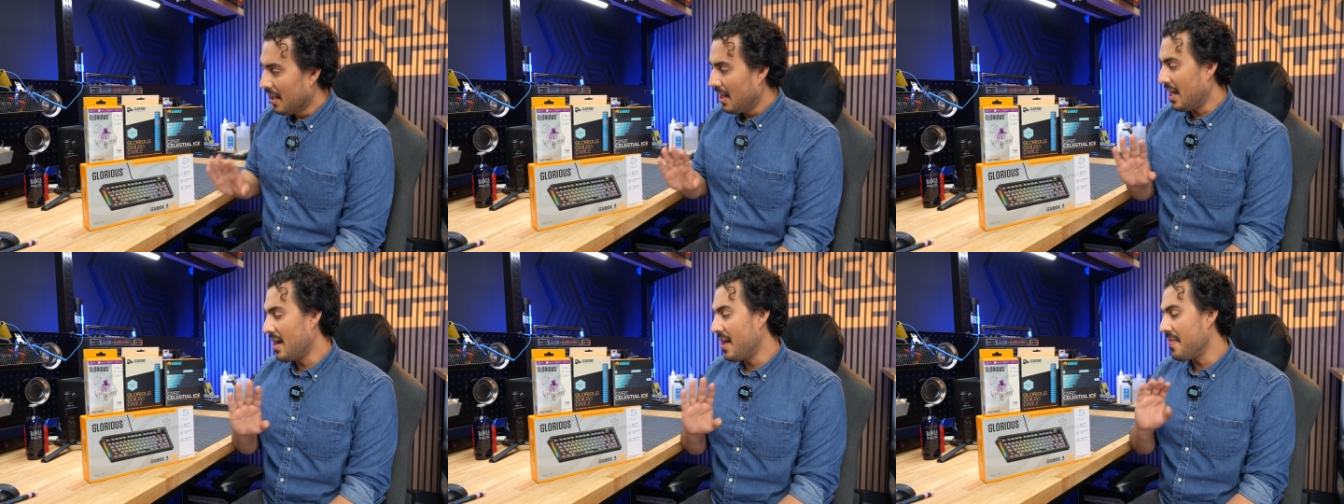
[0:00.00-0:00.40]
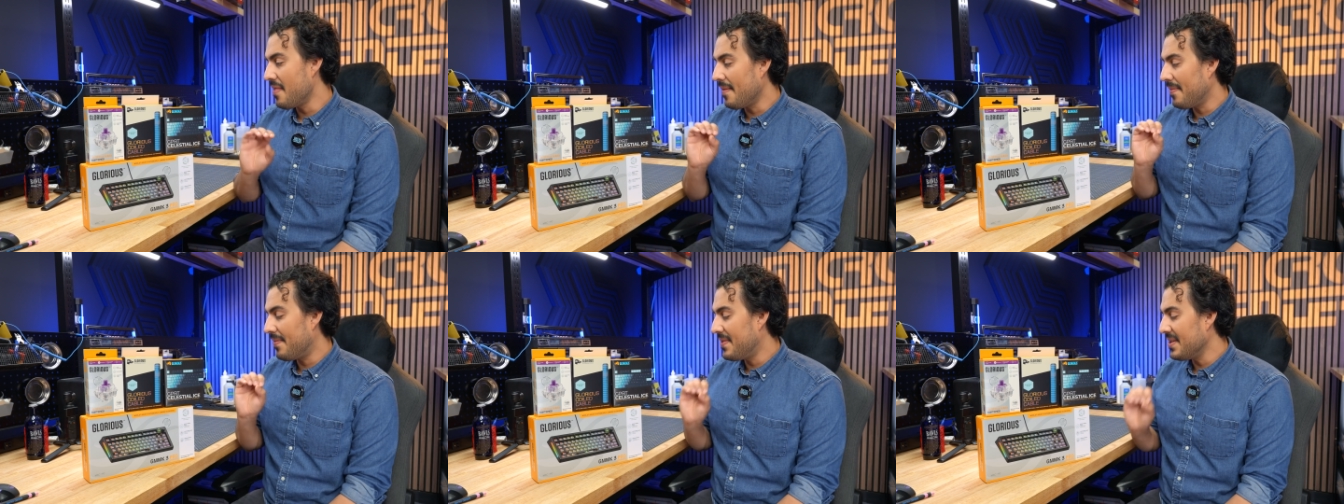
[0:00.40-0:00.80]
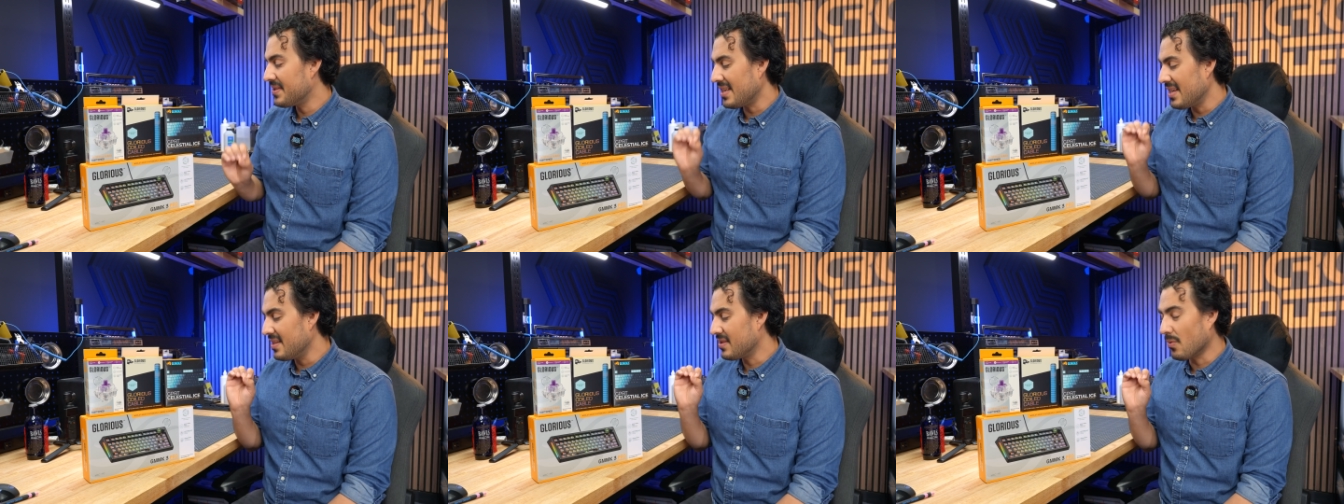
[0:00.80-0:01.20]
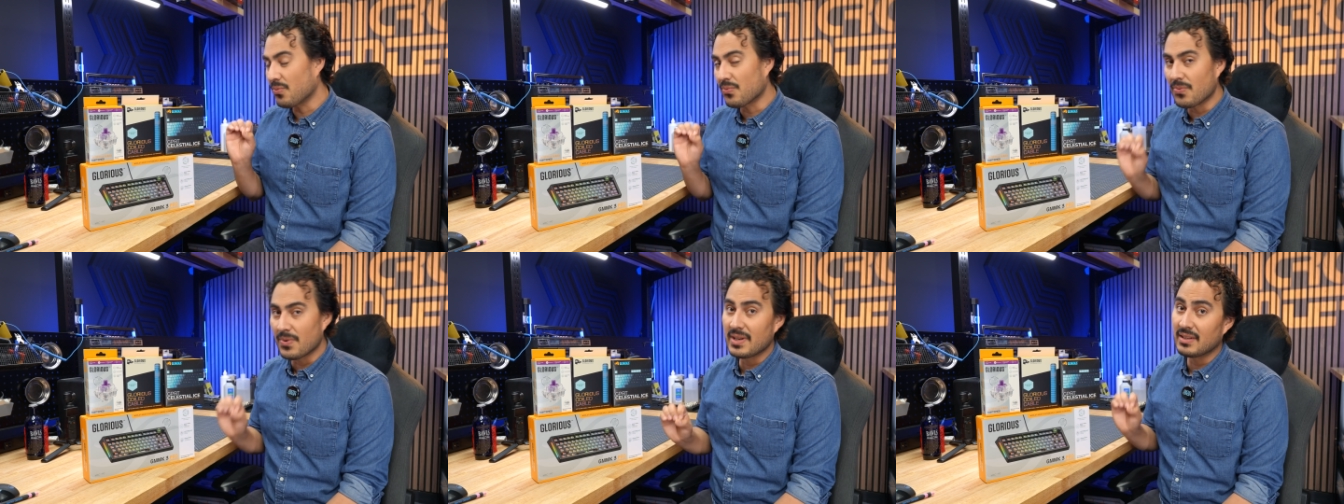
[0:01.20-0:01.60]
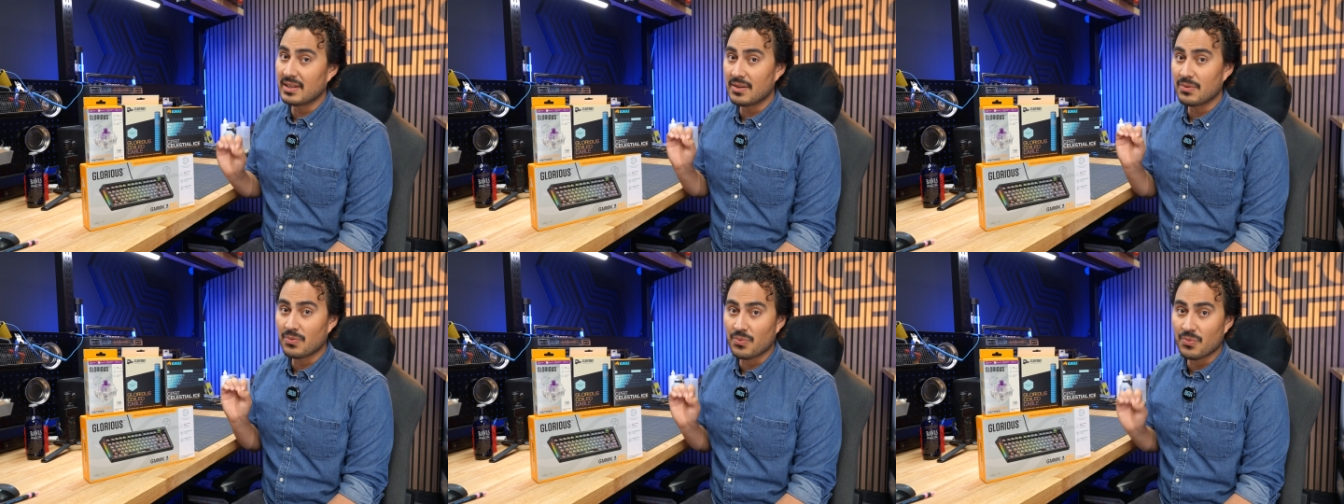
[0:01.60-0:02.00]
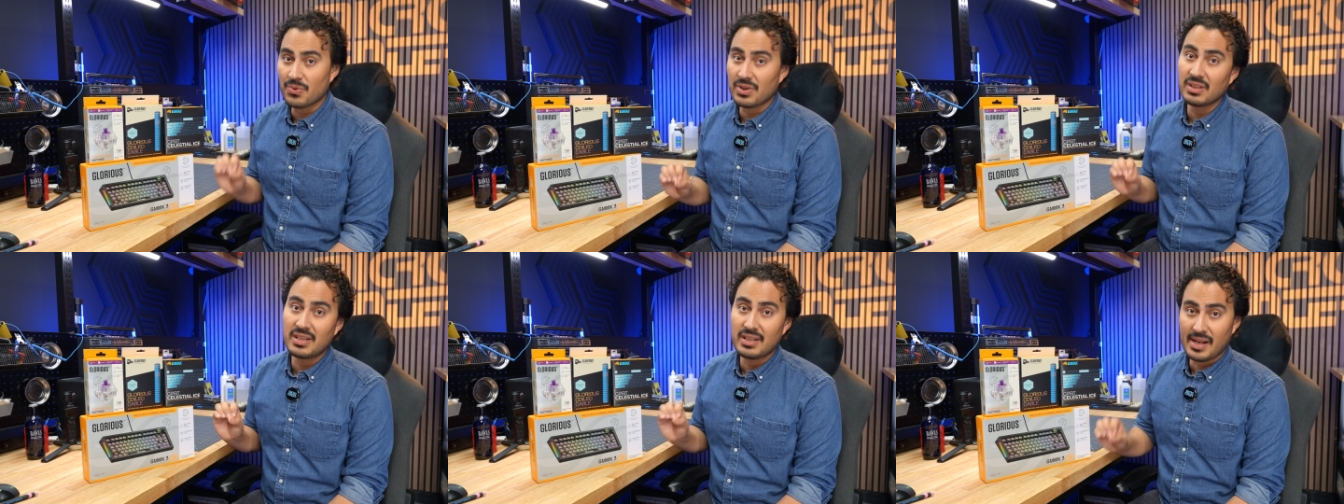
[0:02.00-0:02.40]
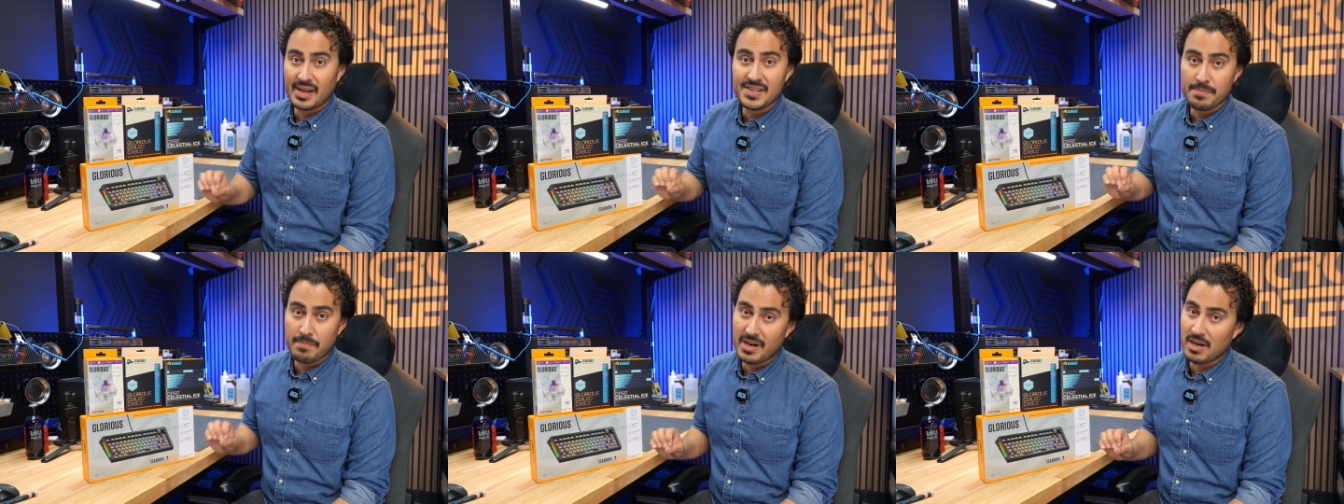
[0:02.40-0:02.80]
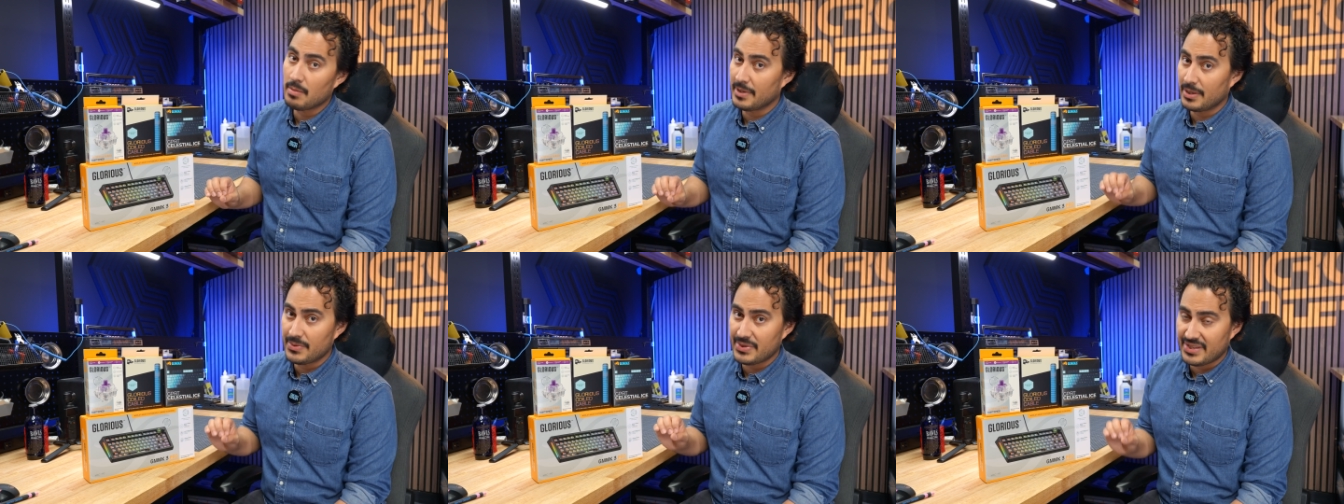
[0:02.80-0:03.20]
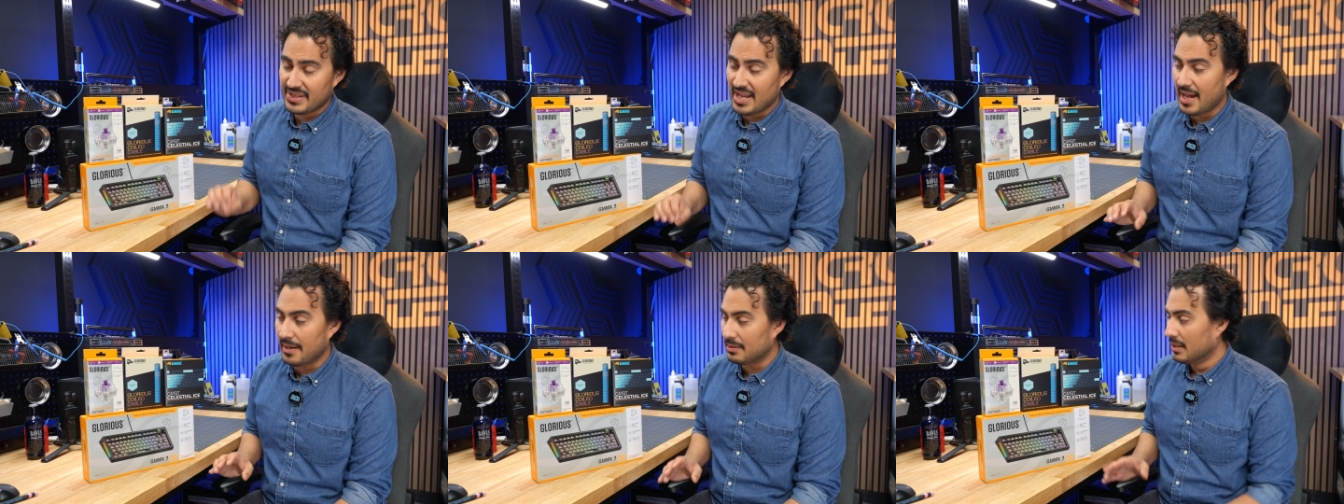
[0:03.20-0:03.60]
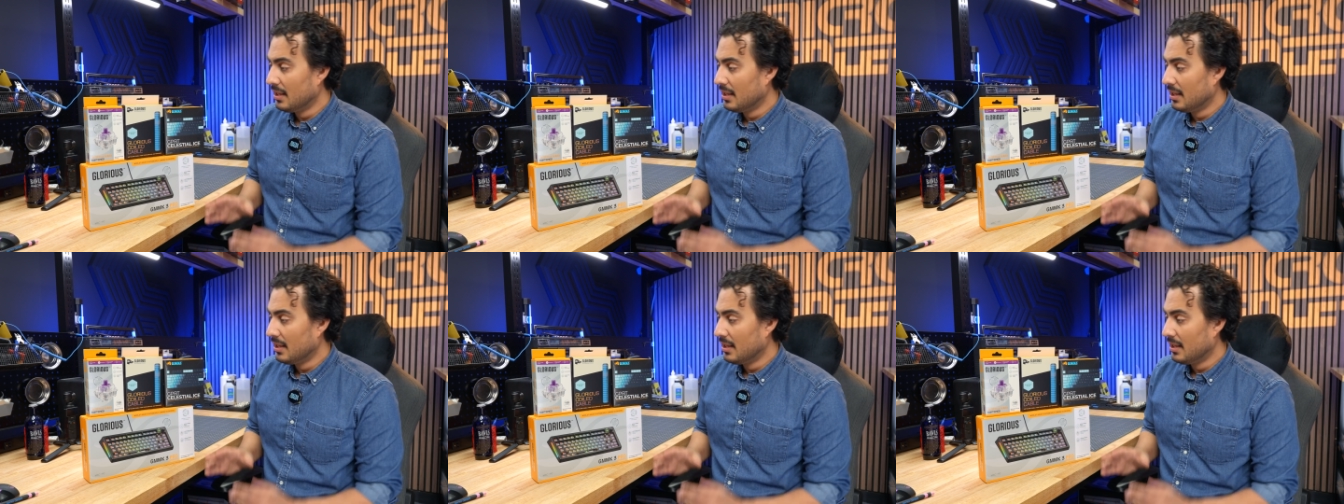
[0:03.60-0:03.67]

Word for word: and this is a really, really nice bare bones set.